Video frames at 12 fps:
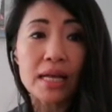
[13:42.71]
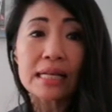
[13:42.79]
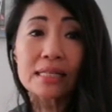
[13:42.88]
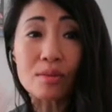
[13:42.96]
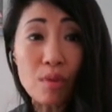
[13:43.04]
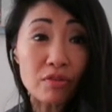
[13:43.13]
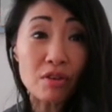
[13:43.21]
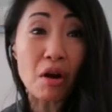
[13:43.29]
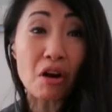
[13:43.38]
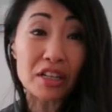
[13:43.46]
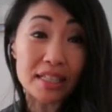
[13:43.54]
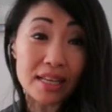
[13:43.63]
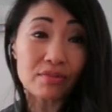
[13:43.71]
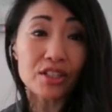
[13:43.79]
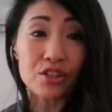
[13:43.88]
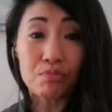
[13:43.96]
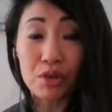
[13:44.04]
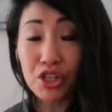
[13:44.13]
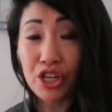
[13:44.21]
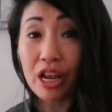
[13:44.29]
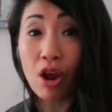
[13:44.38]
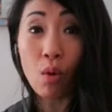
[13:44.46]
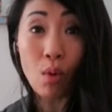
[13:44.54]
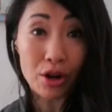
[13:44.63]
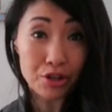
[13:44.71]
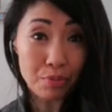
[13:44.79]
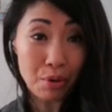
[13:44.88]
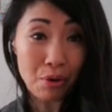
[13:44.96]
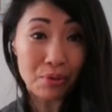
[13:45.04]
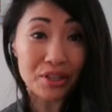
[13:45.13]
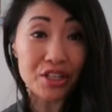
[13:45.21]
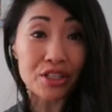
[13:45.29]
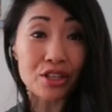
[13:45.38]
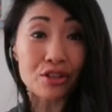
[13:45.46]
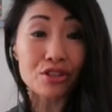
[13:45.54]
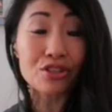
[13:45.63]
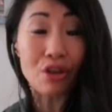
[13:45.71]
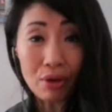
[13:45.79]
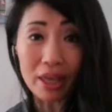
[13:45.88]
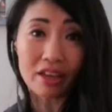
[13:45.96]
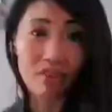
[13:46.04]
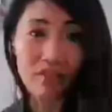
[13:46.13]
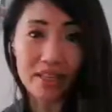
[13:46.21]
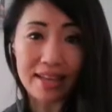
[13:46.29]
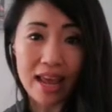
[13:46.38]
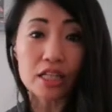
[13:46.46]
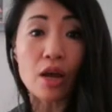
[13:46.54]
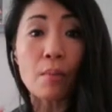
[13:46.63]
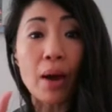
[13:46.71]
Some of them aren't even machine washable, which is so inconvenient.